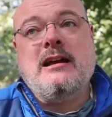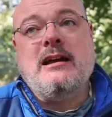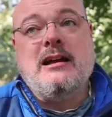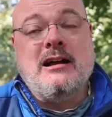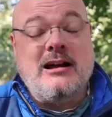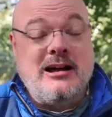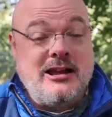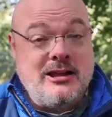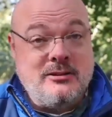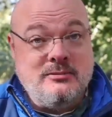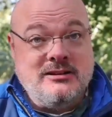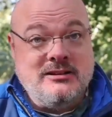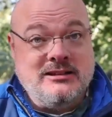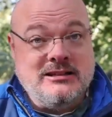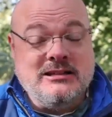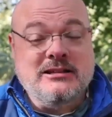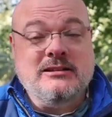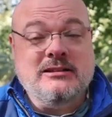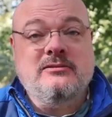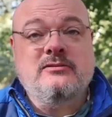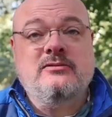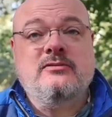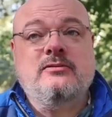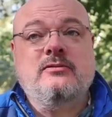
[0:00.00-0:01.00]
I
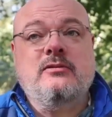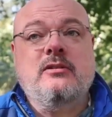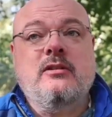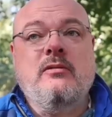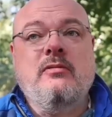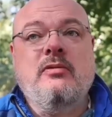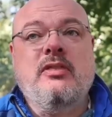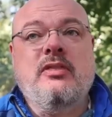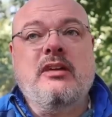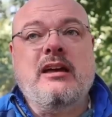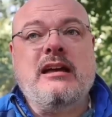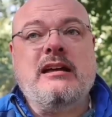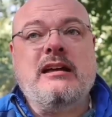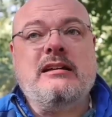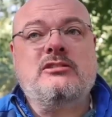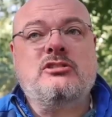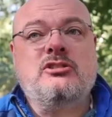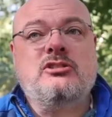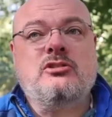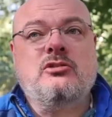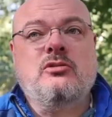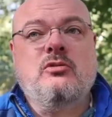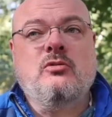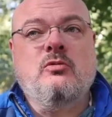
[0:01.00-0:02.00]
believe,
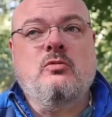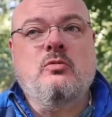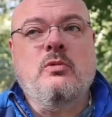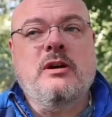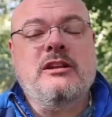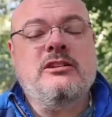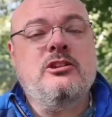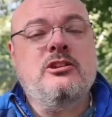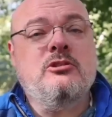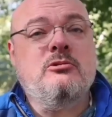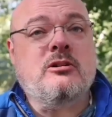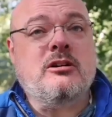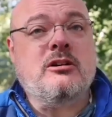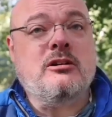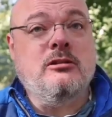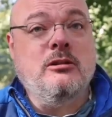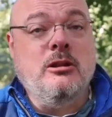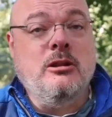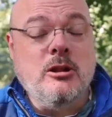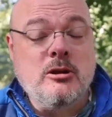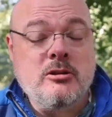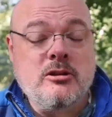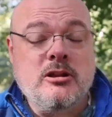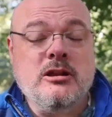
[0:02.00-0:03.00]
that when you are
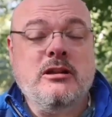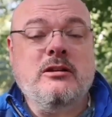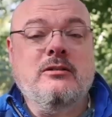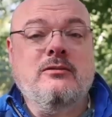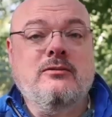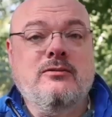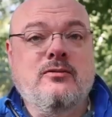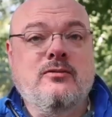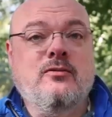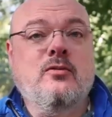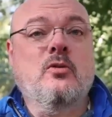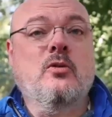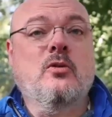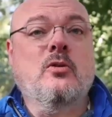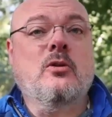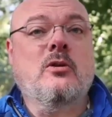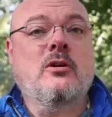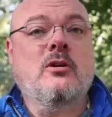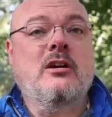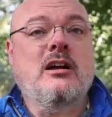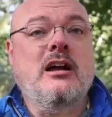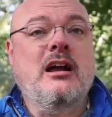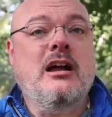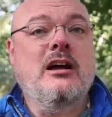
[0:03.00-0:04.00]
looking
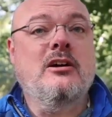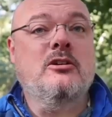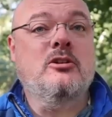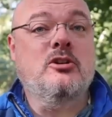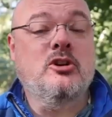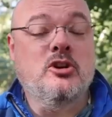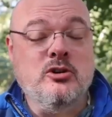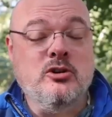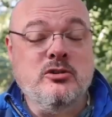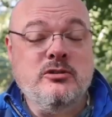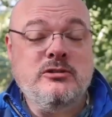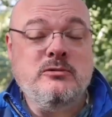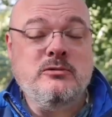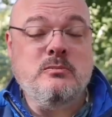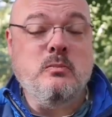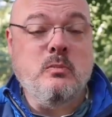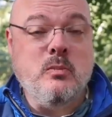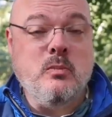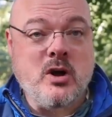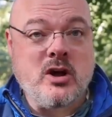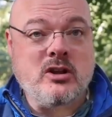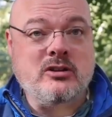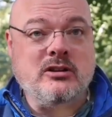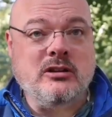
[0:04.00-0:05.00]
for a good
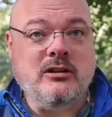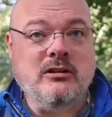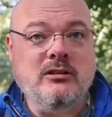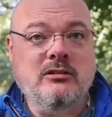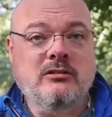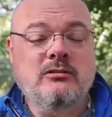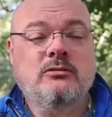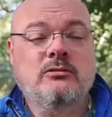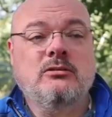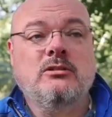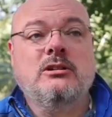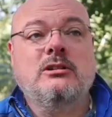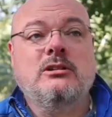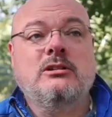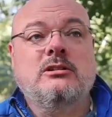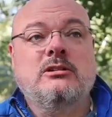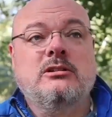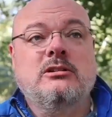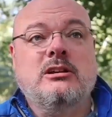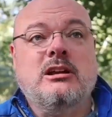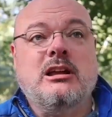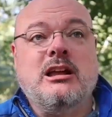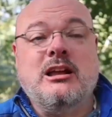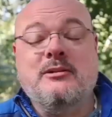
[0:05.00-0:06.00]
model,
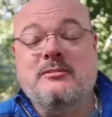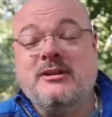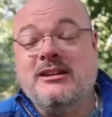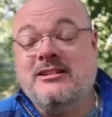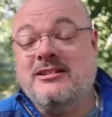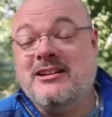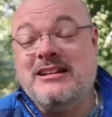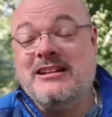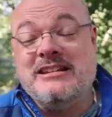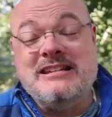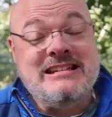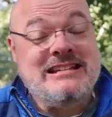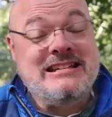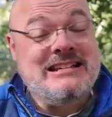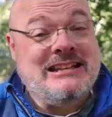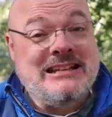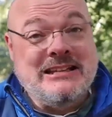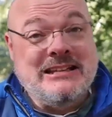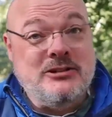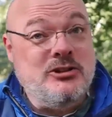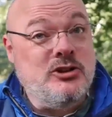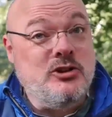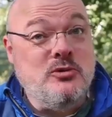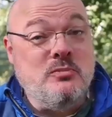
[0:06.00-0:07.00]
I mean,
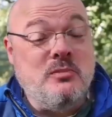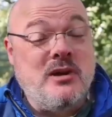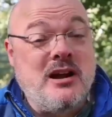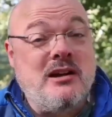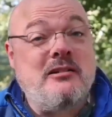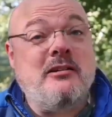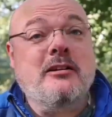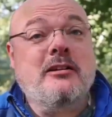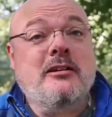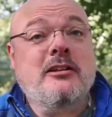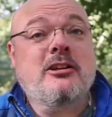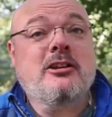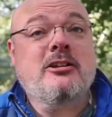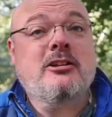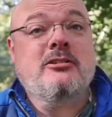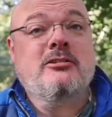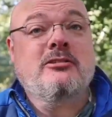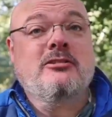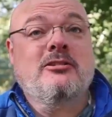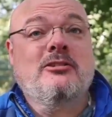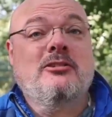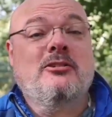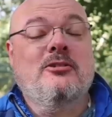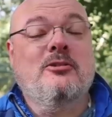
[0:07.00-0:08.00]
ideally numeric,
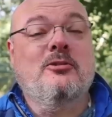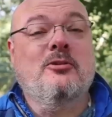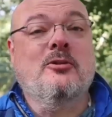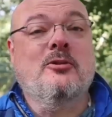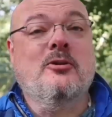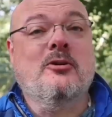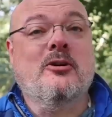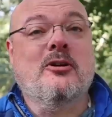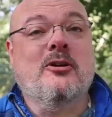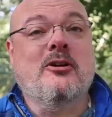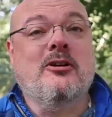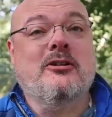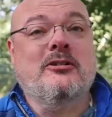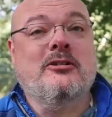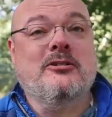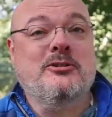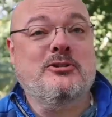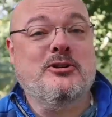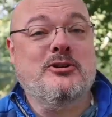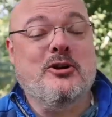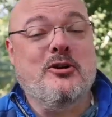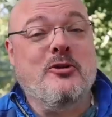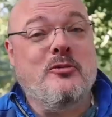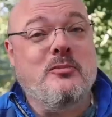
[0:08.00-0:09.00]
or
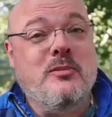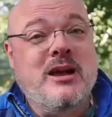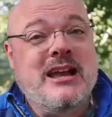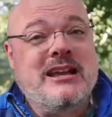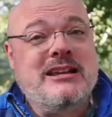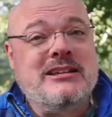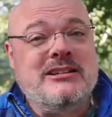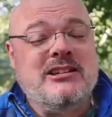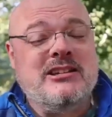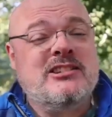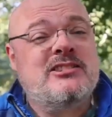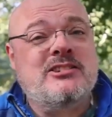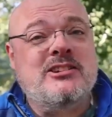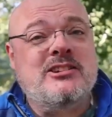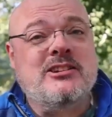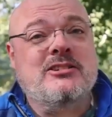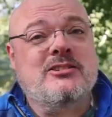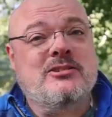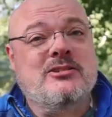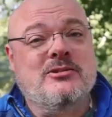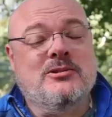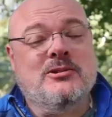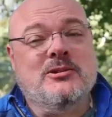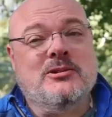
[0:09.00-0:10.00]

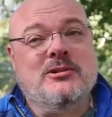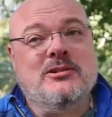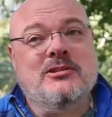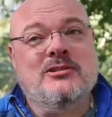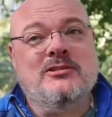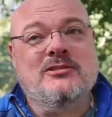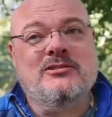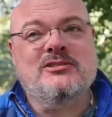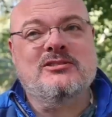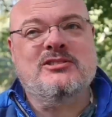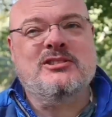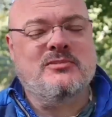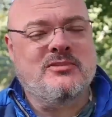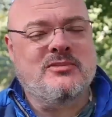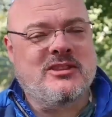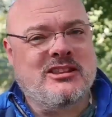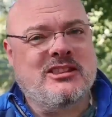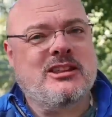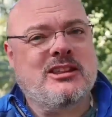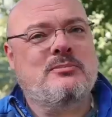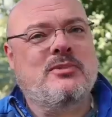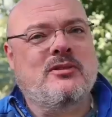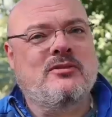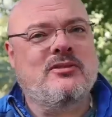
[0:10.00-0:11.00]
mechanistic, or something
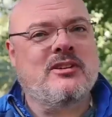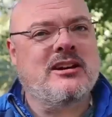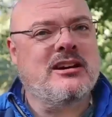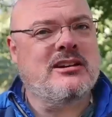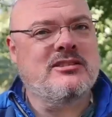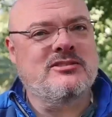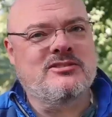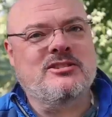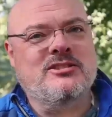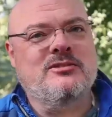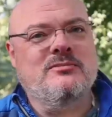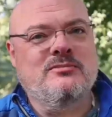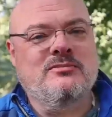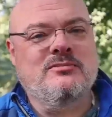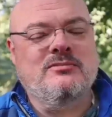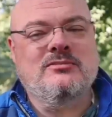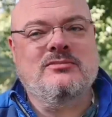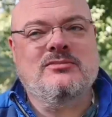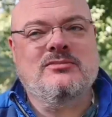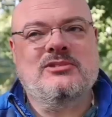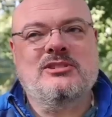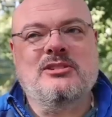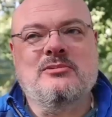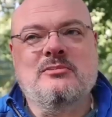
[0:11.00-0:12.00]
that provides some
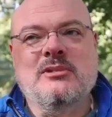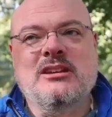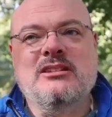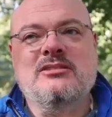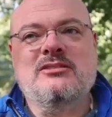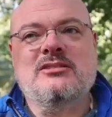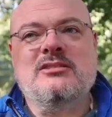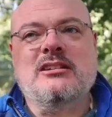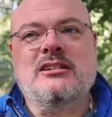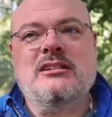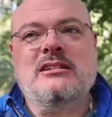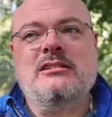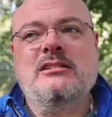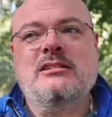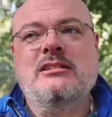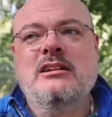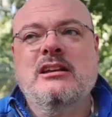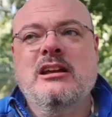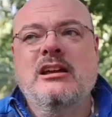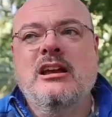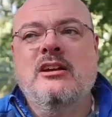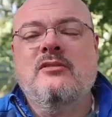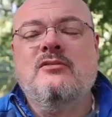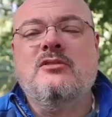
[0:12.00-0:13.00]
insight.
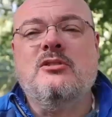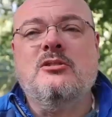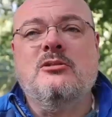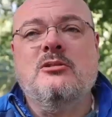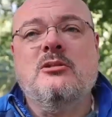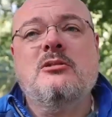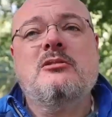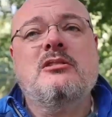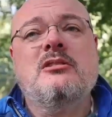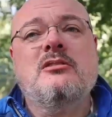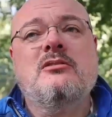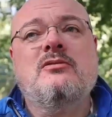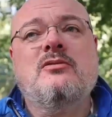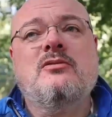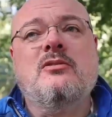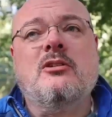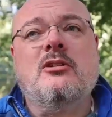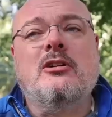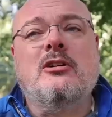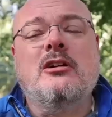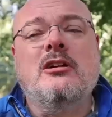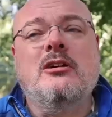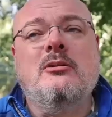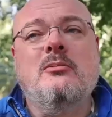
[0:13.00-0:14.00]
If you're looking
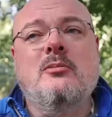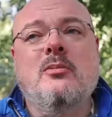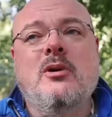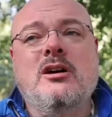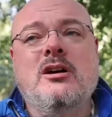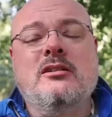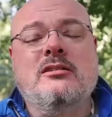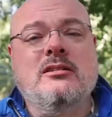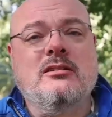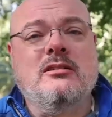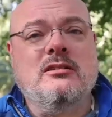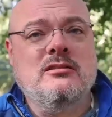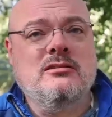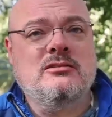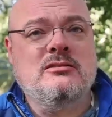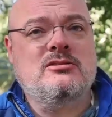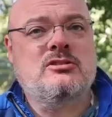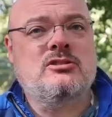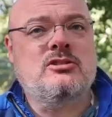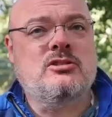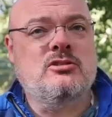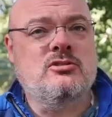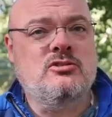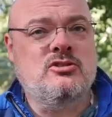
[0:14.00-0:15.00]
for a model
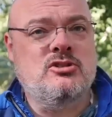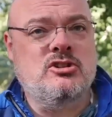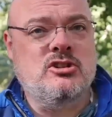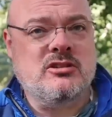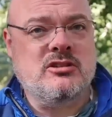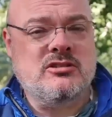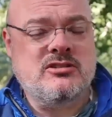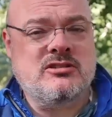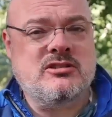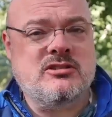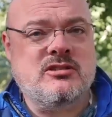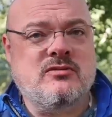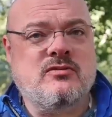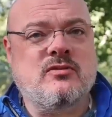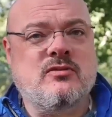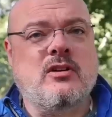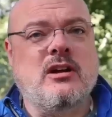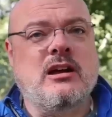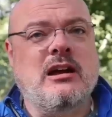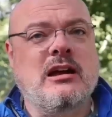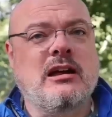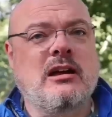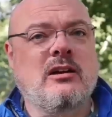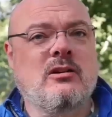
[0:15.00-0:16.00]
to
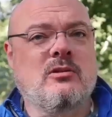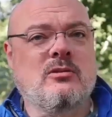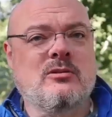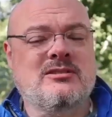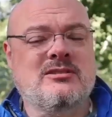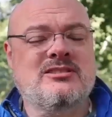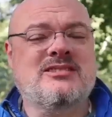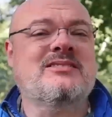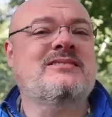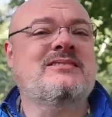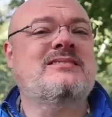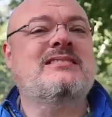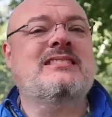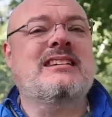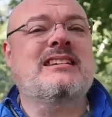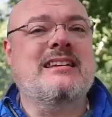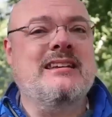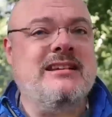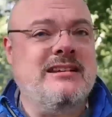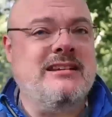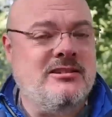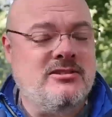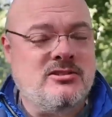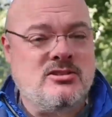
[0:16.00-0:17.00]
justify or to
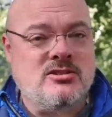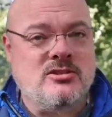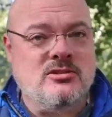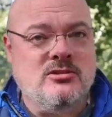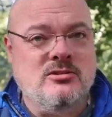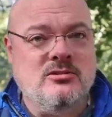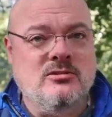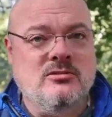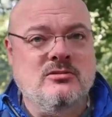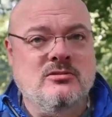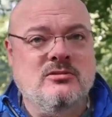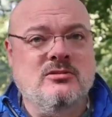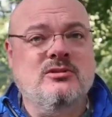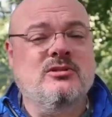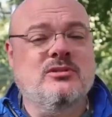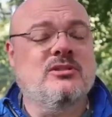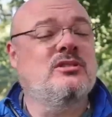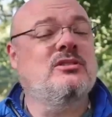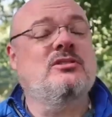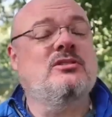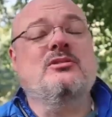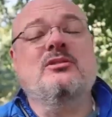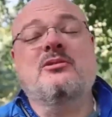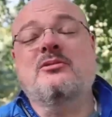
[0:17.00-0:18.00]
say to
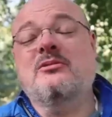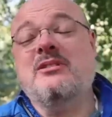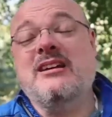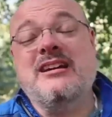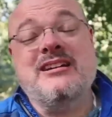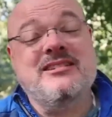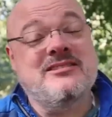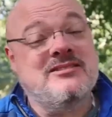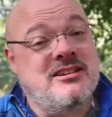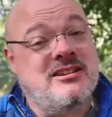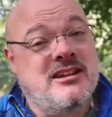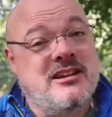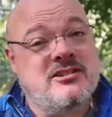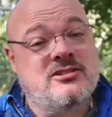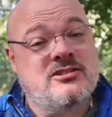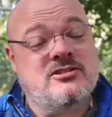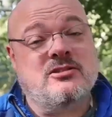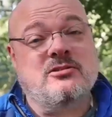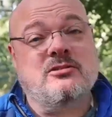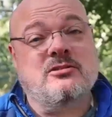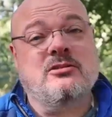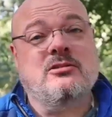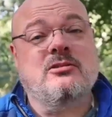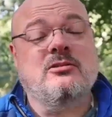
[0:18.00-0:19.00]
execs
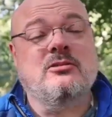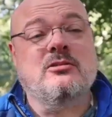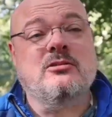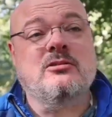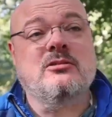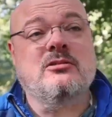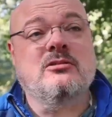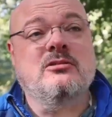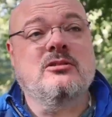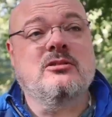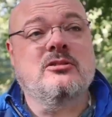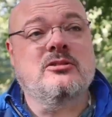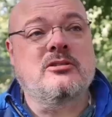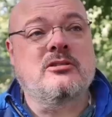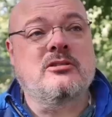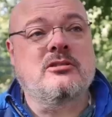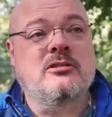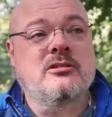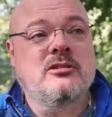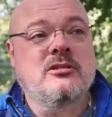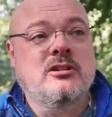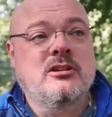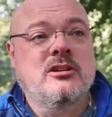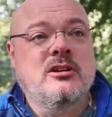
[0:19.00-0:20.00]
or
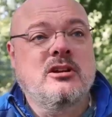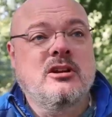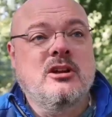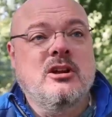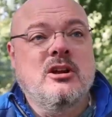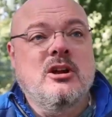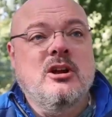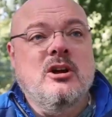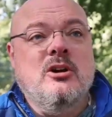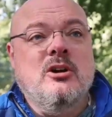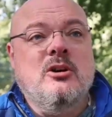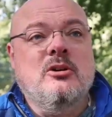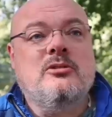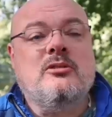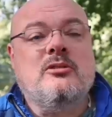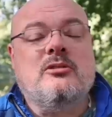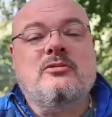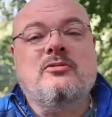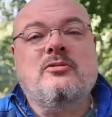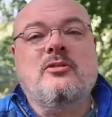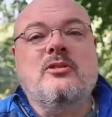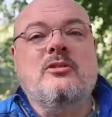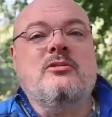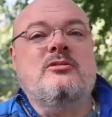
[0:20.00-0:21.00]
other
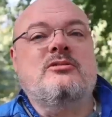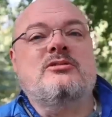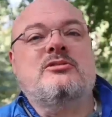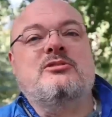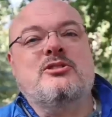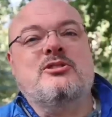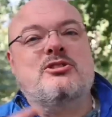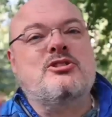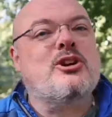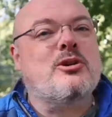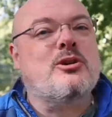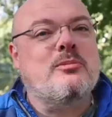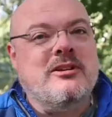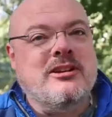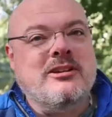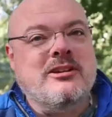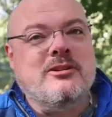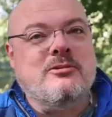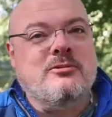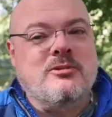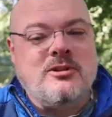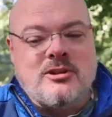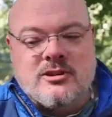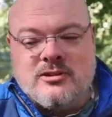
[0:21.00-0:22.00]
folks determining
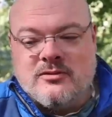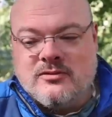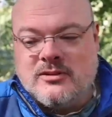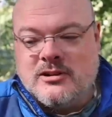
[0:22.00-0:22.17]
the work of